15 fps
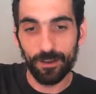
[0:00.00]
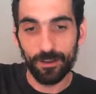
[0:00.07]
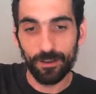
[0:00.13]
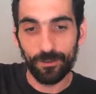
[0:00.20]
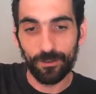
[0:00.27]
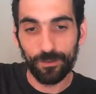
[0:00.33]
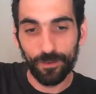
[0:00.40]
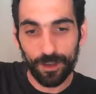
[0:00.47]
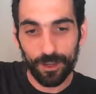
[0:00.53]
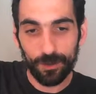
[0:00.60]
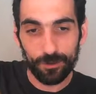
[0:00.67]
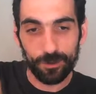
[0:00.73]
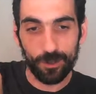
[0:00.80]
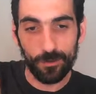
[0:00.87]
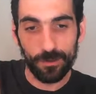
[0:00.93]
3
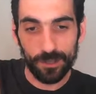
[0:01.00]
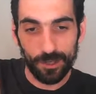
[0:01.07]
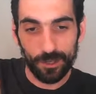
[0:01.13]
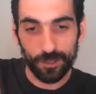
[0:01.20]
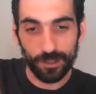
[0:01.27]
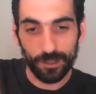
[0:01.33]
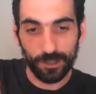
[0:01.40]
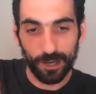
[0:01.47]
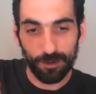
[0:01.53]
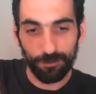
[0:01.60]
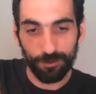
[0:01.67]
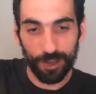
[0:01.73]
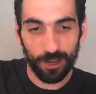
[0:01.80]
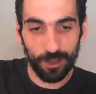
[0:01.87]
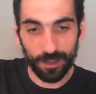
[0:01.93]
customization that are
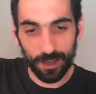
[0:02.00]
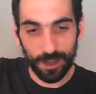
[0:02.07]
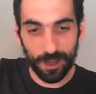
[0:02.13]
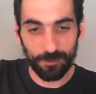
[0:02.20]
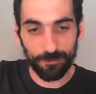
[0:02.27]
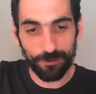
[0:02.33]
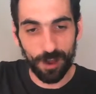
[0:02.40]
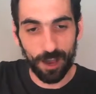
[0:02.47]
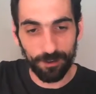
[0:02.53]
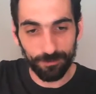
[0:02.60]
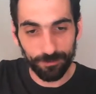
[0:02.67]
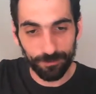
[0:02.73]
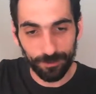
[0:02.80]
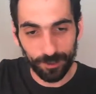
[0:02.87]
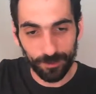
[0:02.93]
failing and
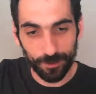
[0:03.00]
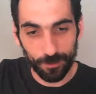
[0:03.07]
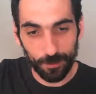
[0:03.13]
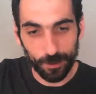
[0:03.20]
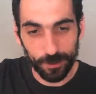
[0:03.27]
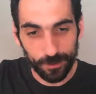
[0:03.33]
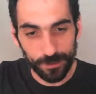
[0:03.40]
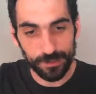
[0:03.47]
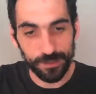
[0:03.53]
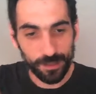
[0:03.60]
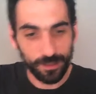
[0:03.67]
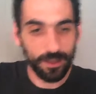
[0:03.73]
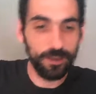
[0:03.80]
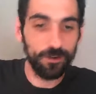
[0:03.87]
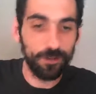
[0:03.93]
5 Git repositories,
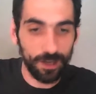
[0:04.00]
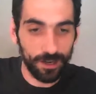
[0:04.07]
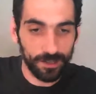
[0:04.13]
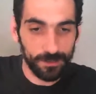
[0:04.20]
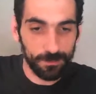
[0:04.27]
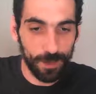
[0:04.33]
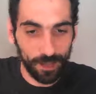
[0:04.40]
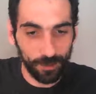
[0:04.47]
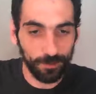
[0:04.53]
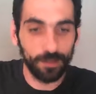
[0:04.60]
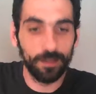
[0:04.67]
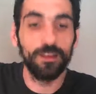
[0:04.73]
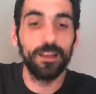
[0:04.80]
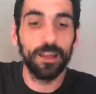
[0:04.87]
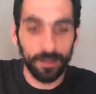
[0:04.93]
and then you can expand on
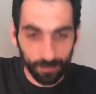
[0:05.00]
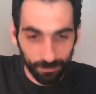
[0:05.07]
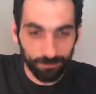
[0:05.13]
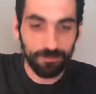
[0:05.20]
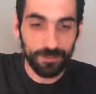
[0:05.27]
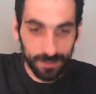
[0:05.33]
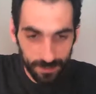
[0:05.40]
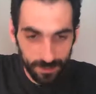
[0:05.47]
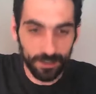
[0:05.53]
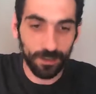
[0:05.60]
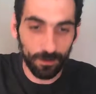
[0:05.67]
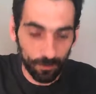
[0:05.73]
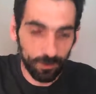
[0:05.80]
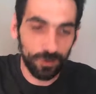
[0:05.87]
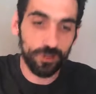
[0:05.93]
that and see
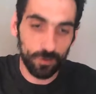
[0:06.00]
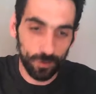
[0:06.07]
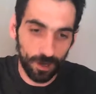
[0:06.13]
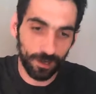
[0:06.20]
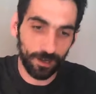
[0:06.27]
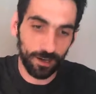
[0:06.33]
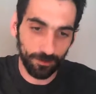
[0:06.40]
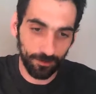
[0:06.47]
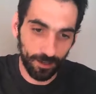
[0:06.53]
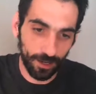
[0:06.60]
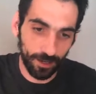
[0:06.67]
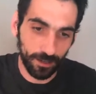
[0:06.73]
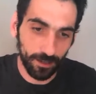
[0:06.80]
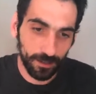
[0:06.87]
which one are failing.